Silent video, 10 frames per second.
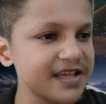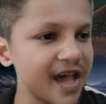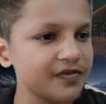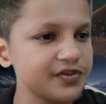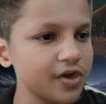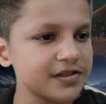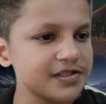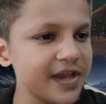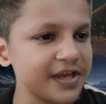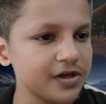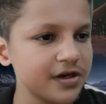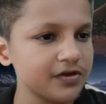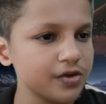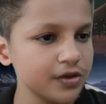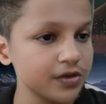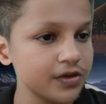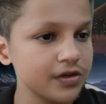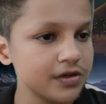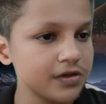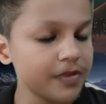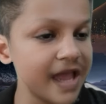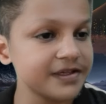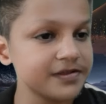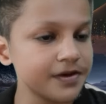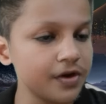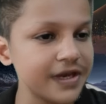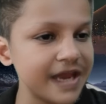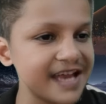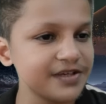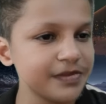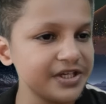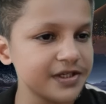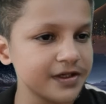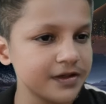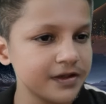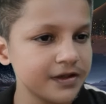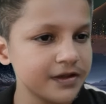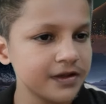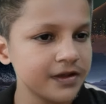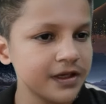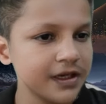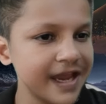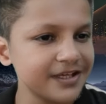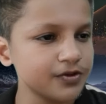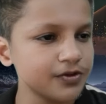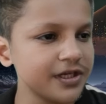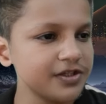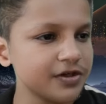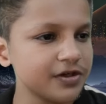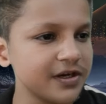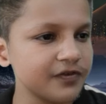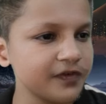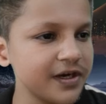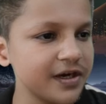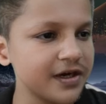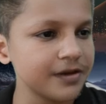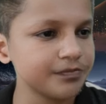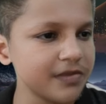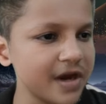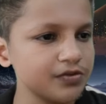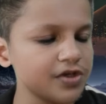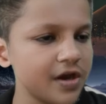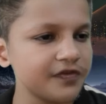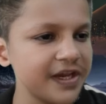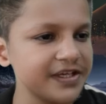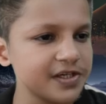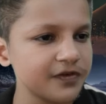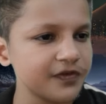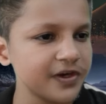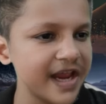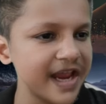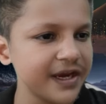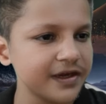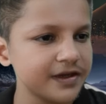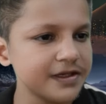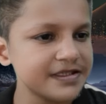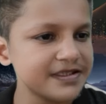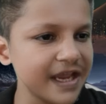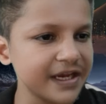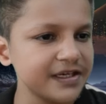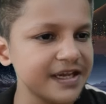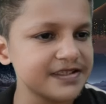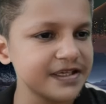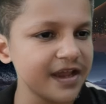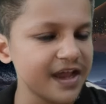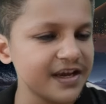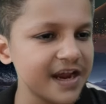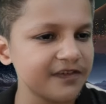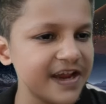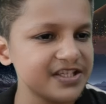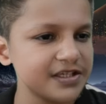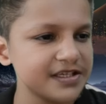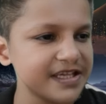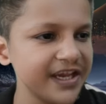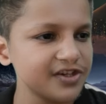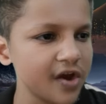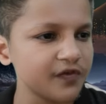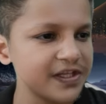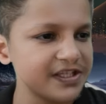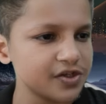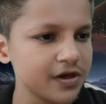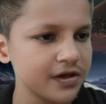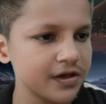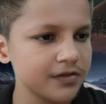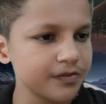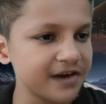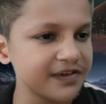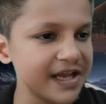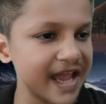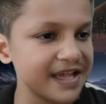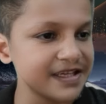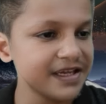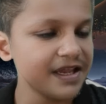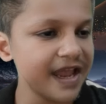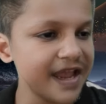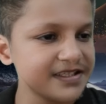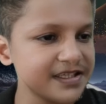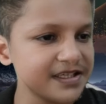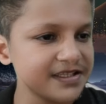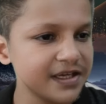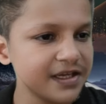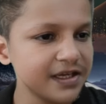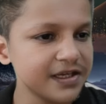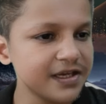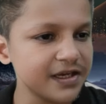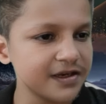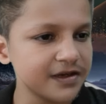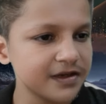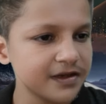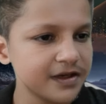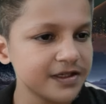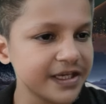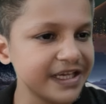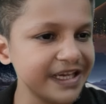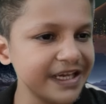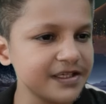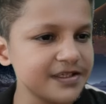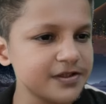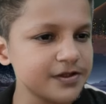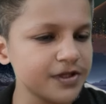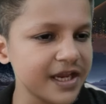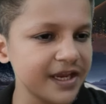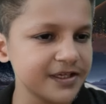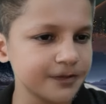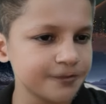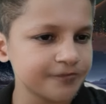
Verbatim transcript: of Joss Whedon, who, by his own admission, had to endure a fair amount of interfere and second-guessing on Avengers Age of Ultron, Marvel has handled Gunn the keys to the kingdom.